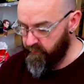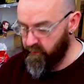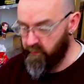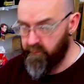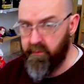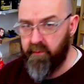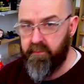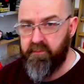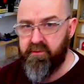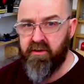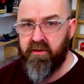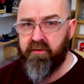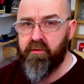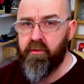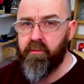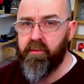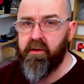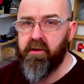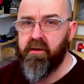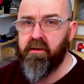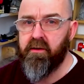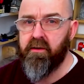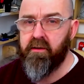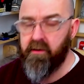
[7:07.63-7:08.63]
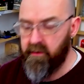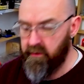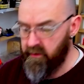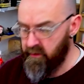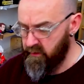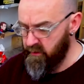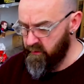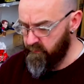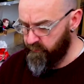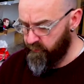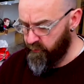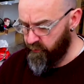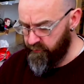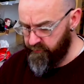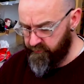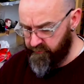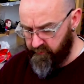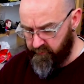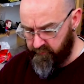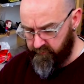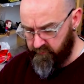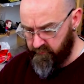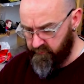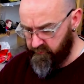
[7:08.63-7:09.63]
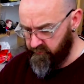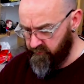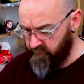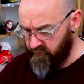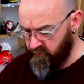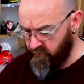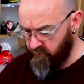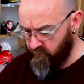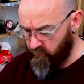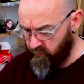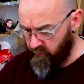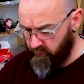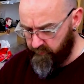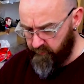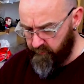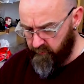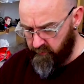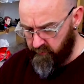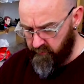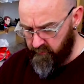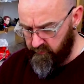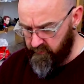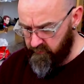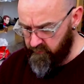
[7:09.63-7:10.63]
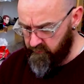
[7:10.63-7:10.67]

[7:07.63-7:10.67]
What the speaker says: I'll make myself up a little push stick. So I'm just going to cut one more.